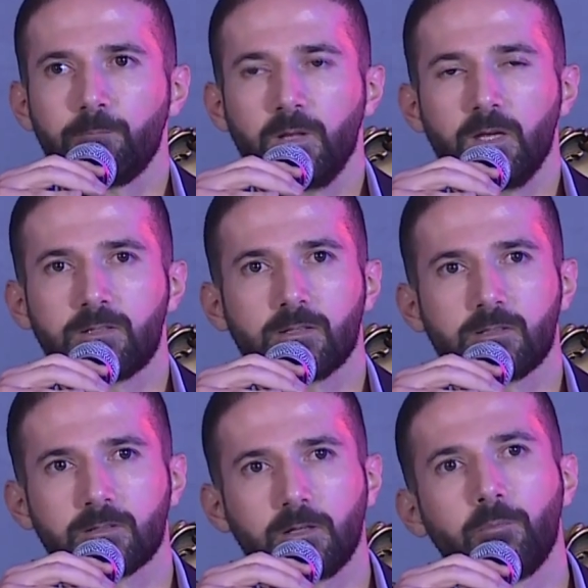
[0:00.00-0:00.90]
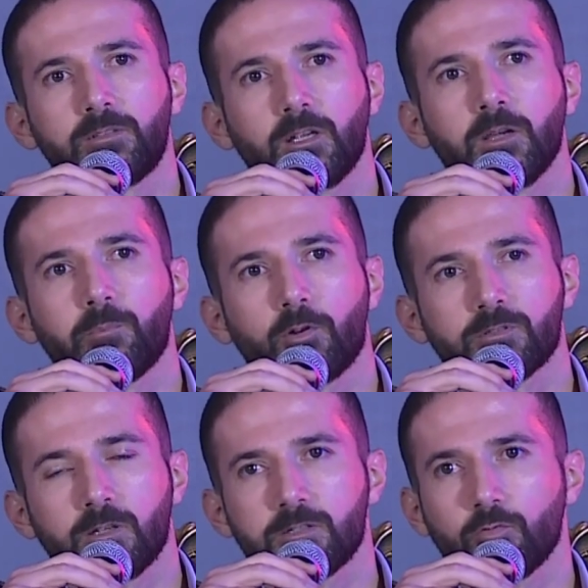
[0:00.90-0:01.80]
It's a systematic
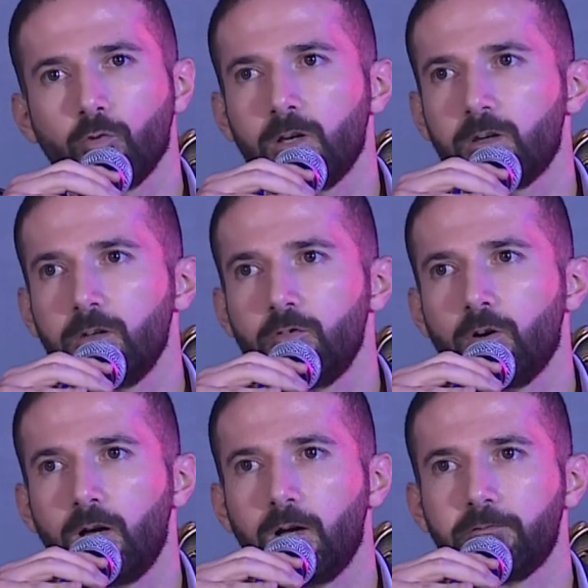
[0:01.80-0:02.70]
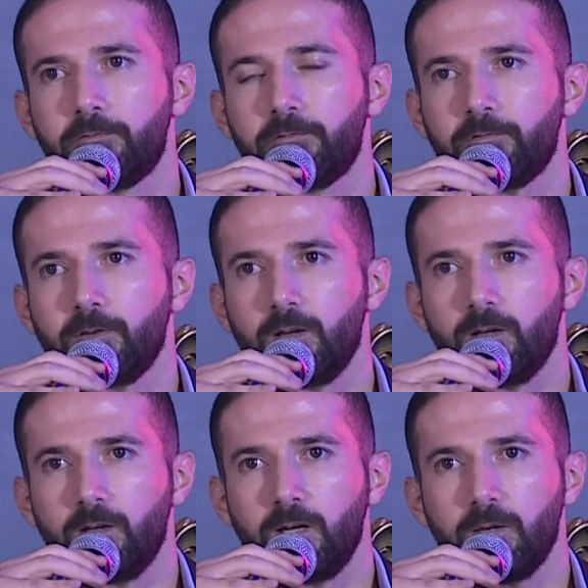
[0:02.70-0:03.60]
process where you have
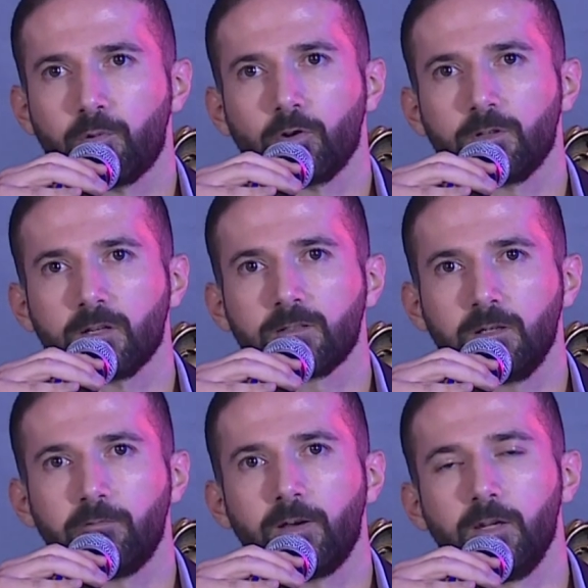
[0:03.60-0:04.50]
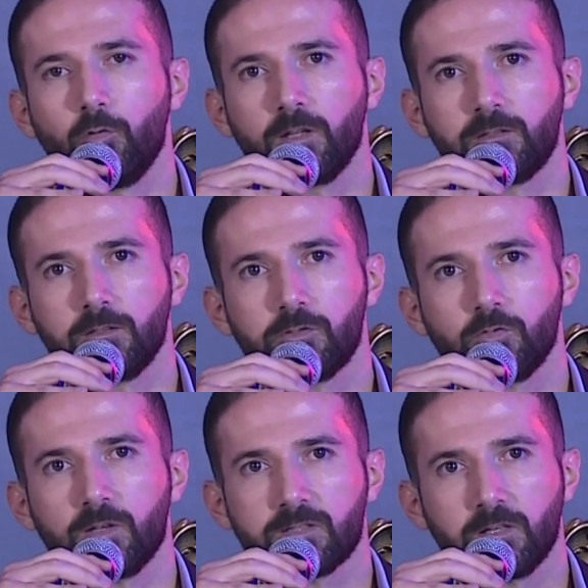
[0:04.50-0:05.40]
a product evaluated
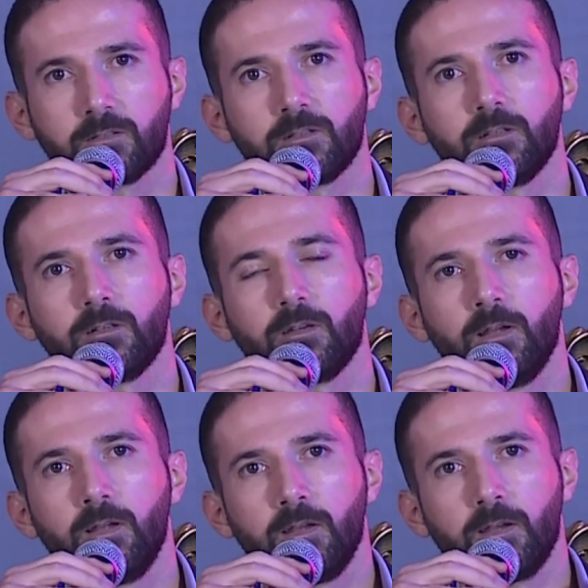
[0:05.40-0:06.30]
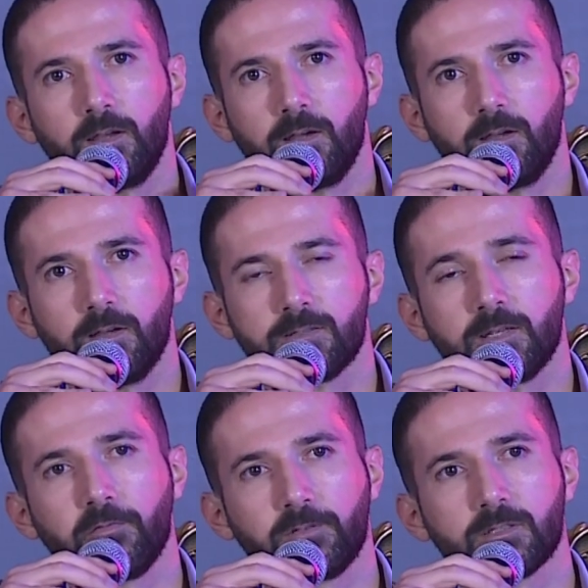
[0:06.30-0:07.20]
to a certain
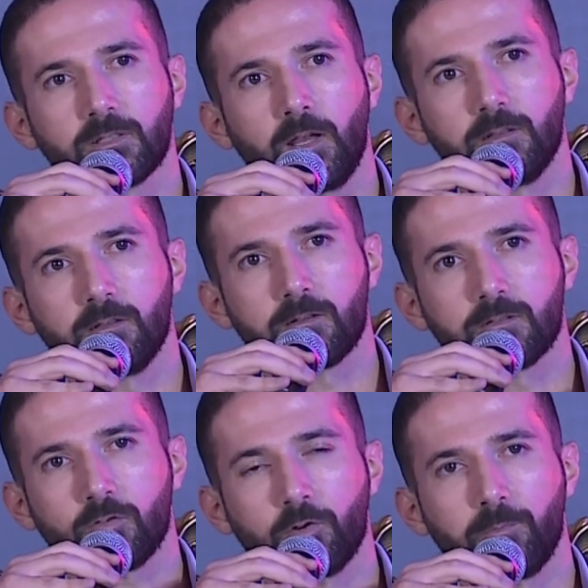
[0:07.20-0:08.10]
safety standards or